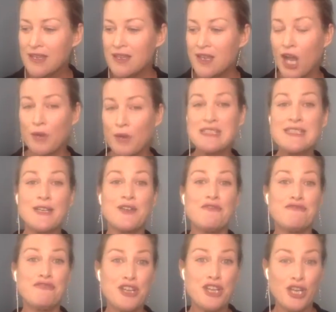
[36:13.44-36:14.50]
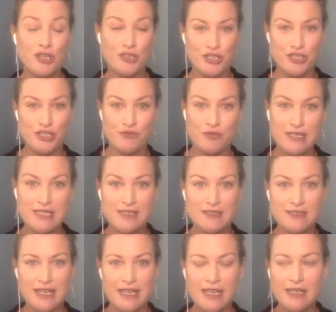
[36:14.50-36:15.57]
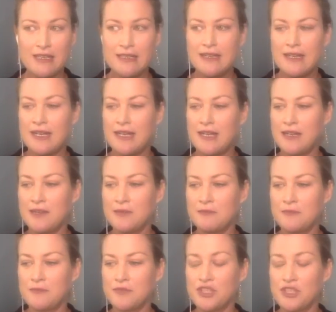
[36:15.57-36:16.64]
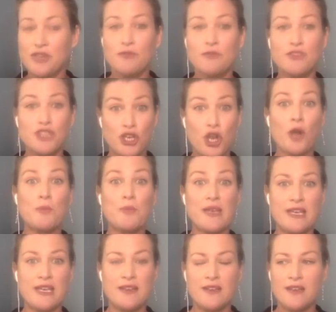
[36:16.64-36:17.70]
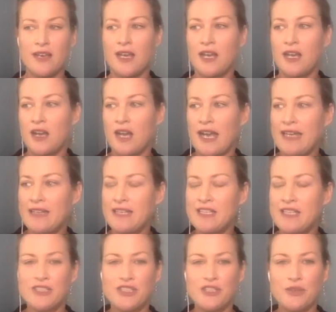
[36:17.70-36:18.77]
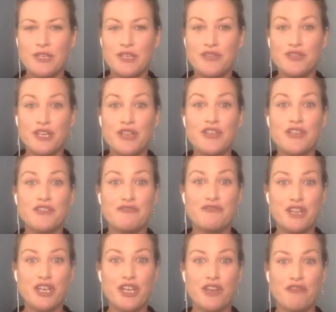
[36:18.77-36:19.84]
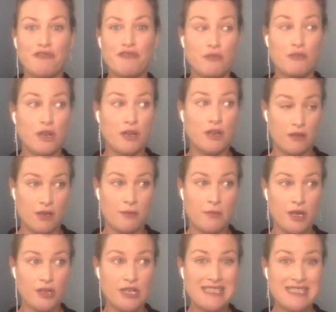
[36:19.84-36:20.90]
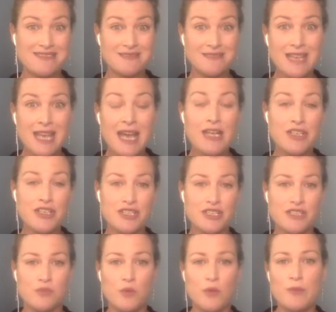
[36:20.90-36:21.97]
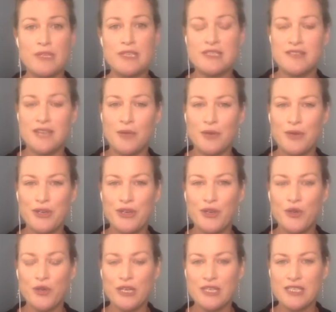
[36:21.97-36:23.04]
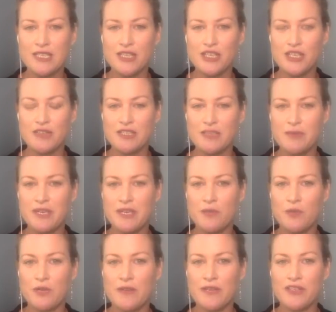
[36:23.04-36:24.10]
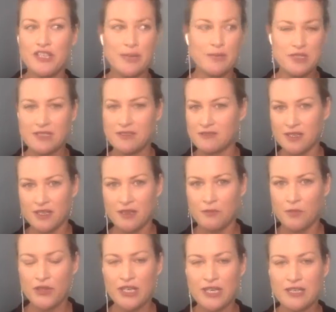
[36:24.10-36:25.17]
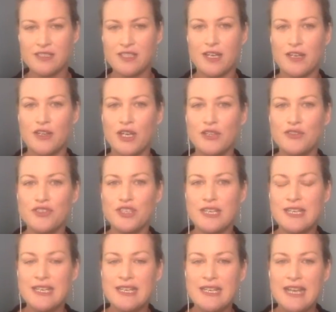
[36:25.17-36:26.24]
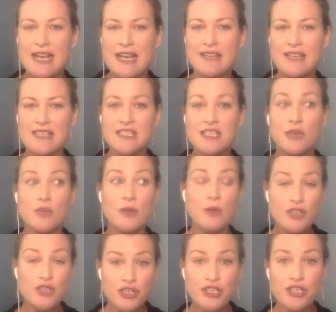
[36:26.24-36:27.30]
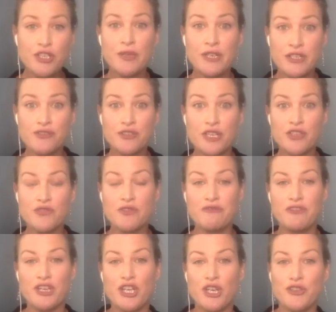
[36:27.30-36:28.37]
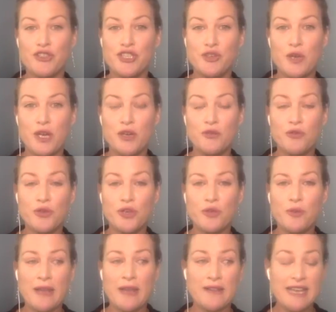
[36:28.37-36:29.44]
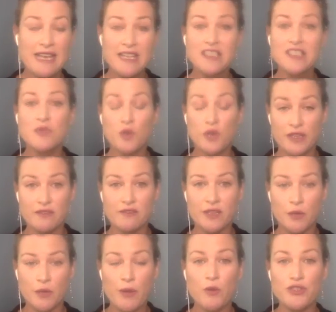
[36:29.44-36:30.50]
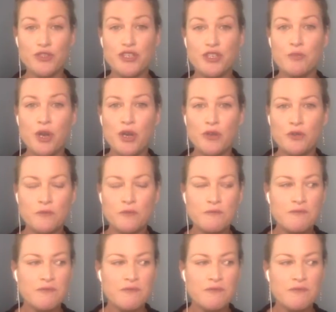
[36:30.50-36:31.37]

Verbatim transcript: I was sent a video just recently um, to to copy. Uh, I needed to do an introduction video for uh, America's largest women's networking organization. I was speaking at one of their chapters um, on the other side of the country, and they said, "Oh, we want you to do an introductory video to our group, and here's the one that we want you to model."